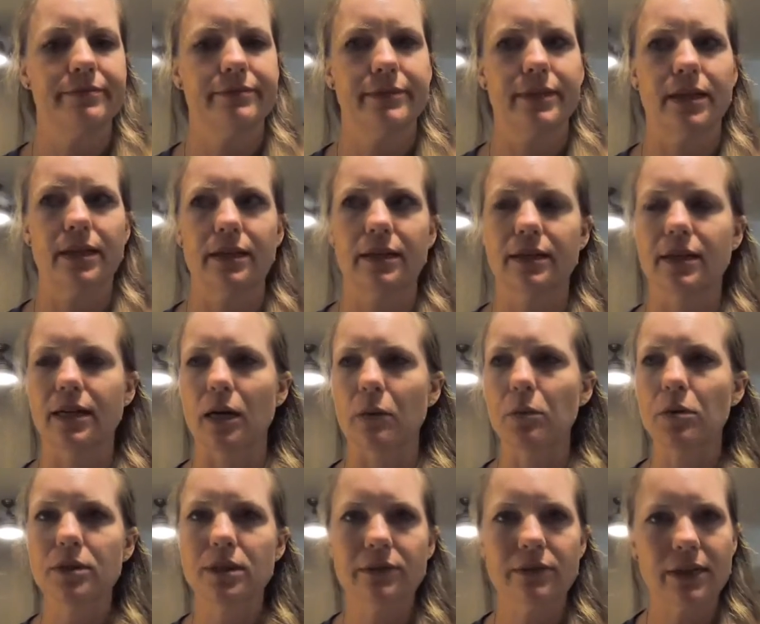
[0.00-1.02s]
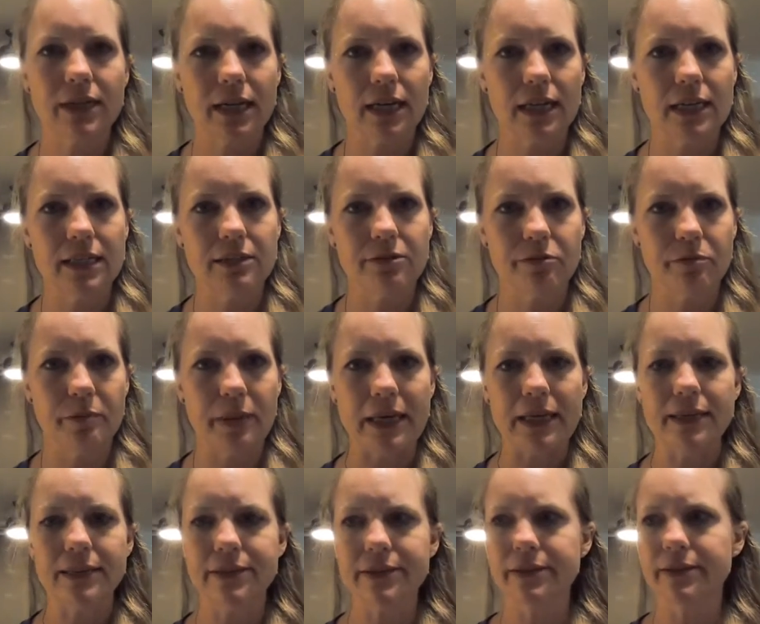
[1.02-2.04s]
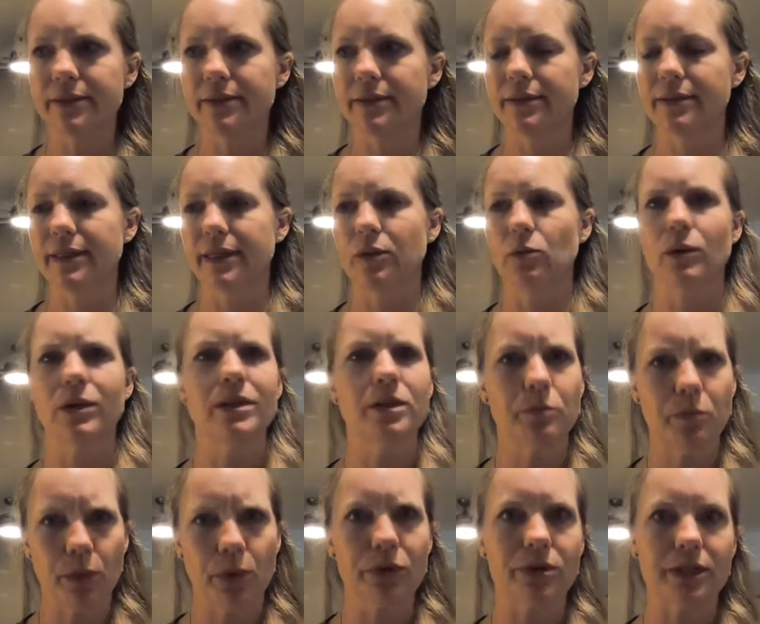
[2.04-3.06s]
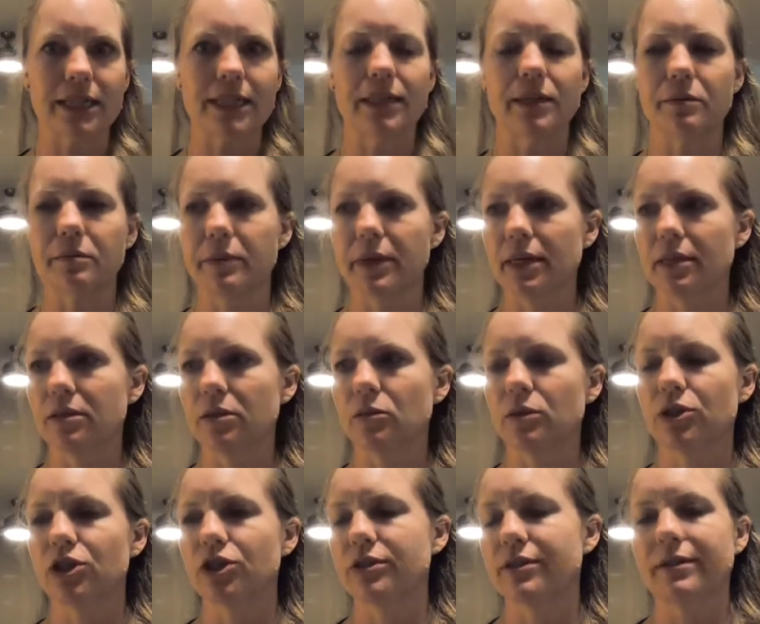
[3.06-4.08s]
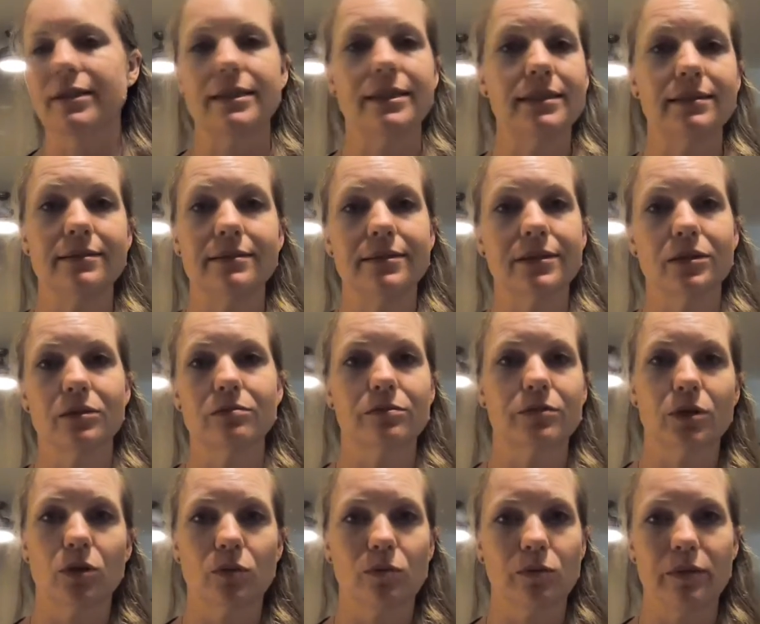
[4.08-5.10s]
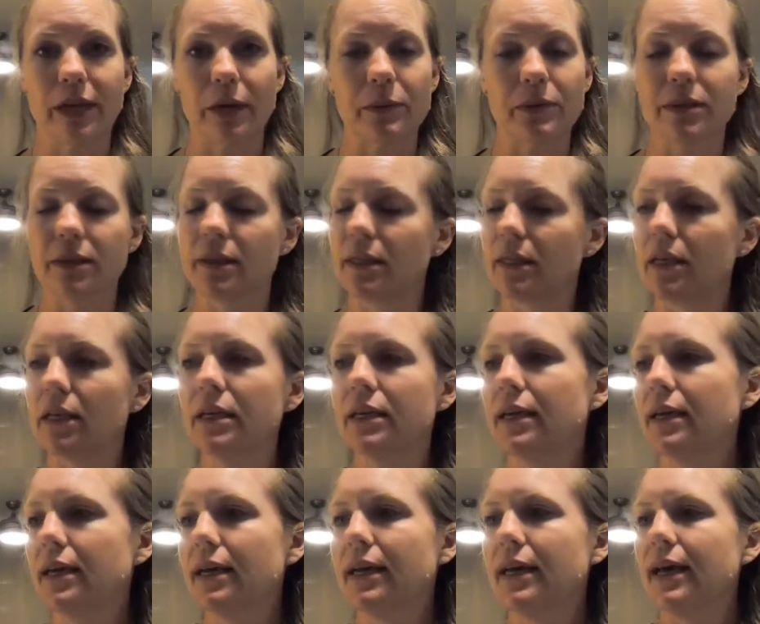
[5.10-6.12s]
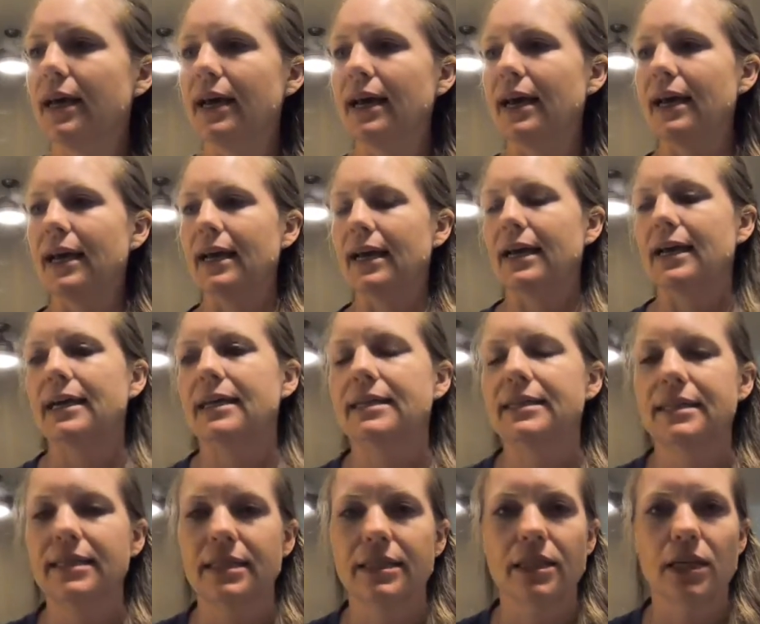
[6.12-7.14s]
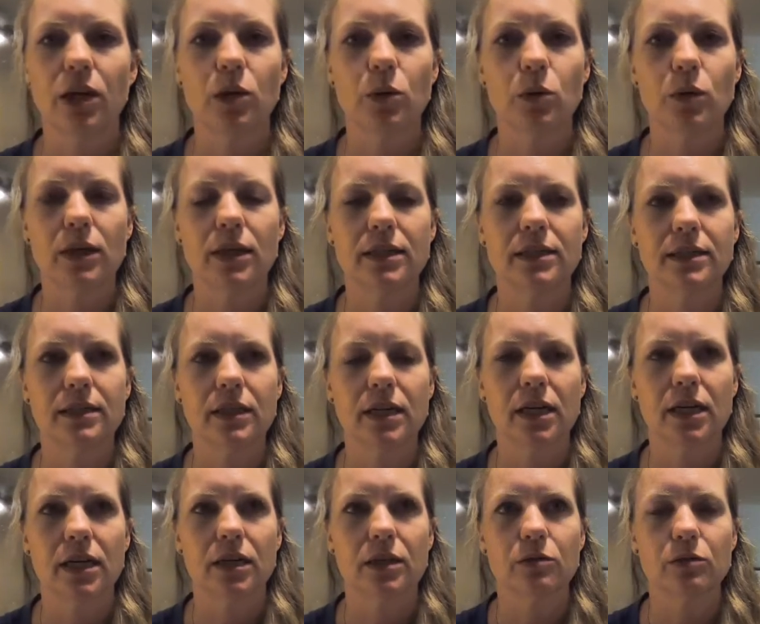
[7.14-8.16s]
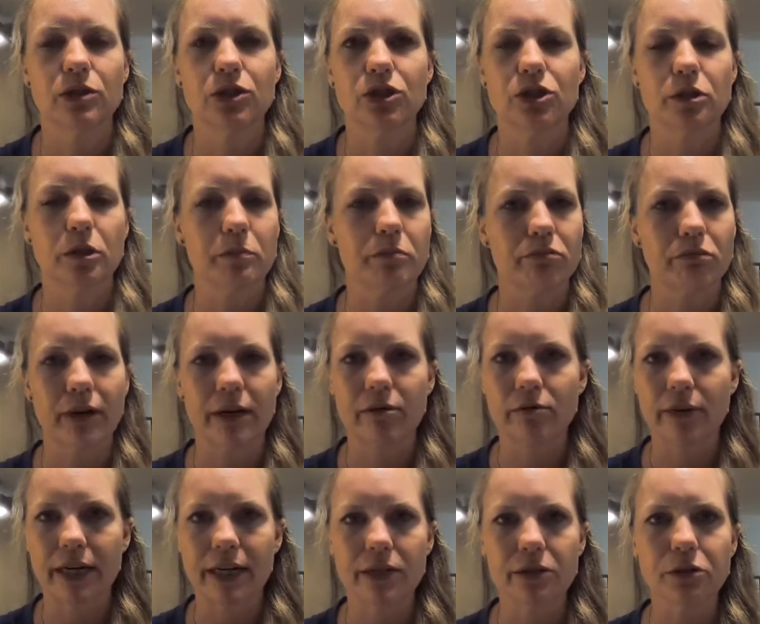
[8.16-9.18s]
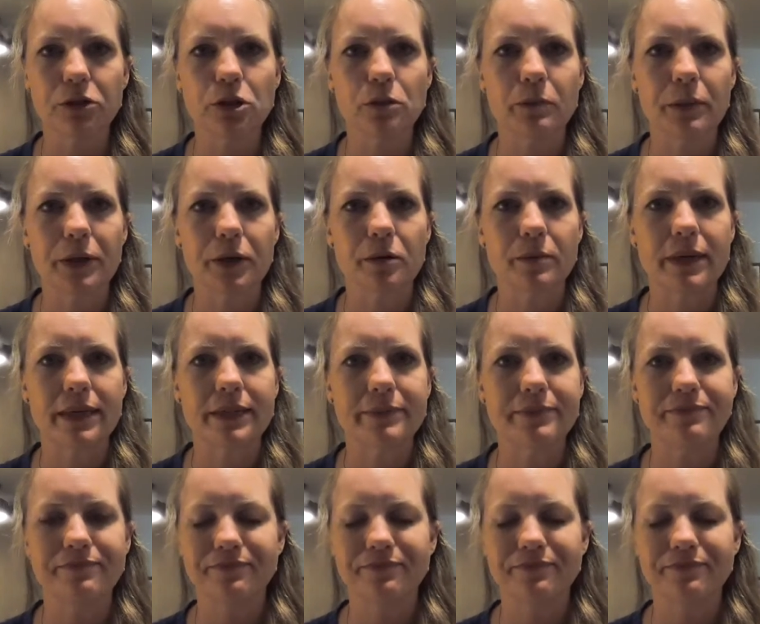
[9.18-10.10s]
a couple different kinds of basil, like one's a Puerto Rican basil, which I didn't know that was a thing, and another one was just a regular spearmint.